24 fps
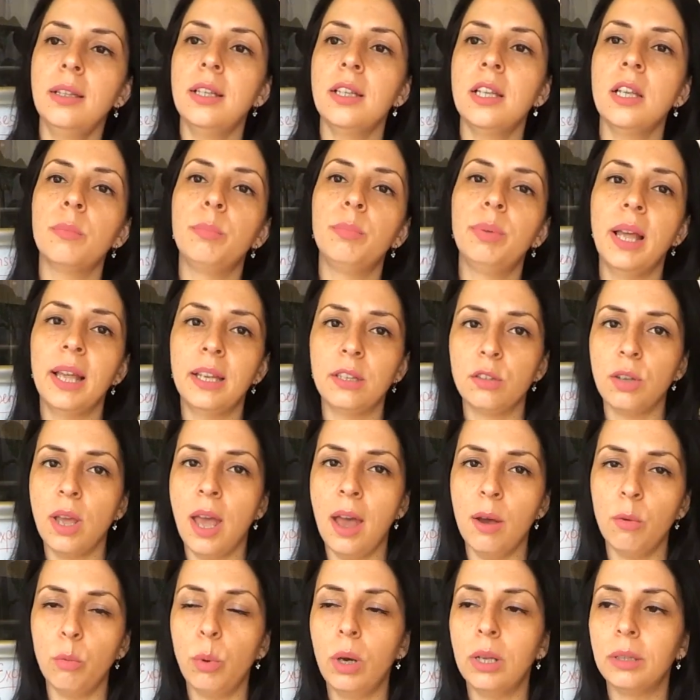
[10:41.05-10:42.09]
didn't plan to
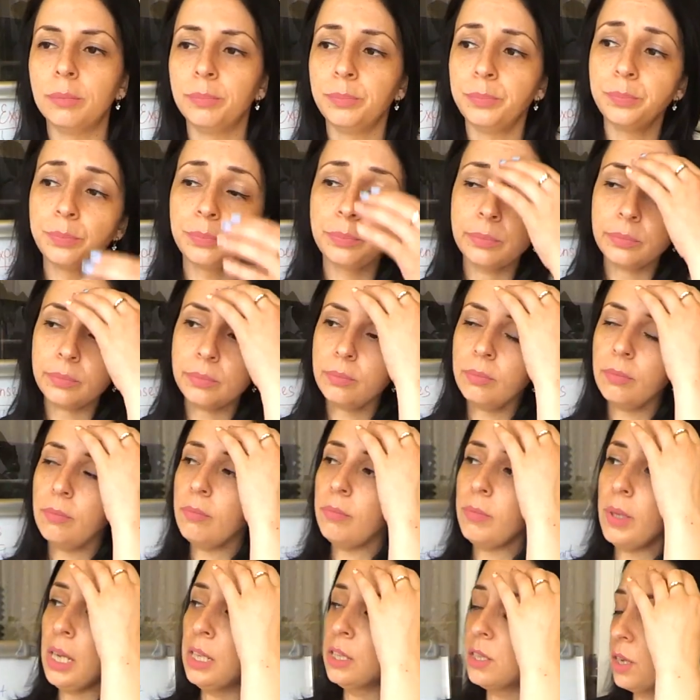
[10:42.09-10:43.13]
have one.
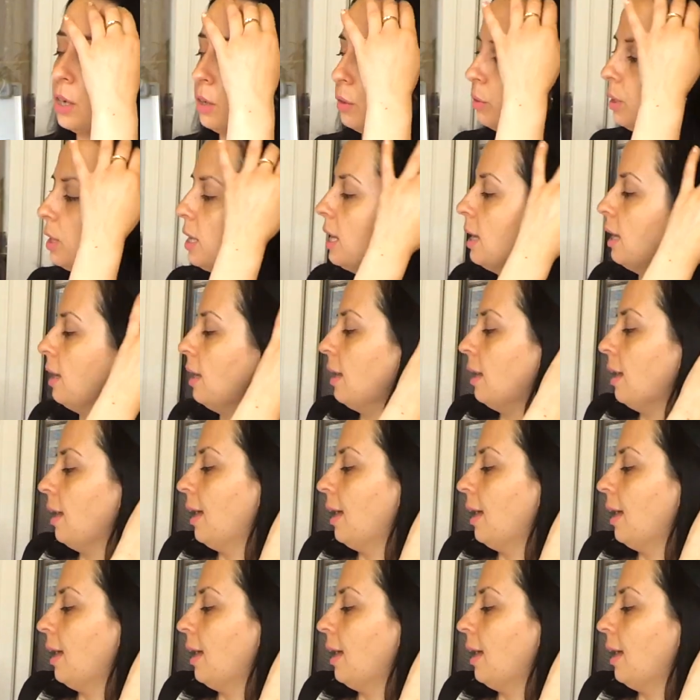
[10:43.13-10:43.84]
So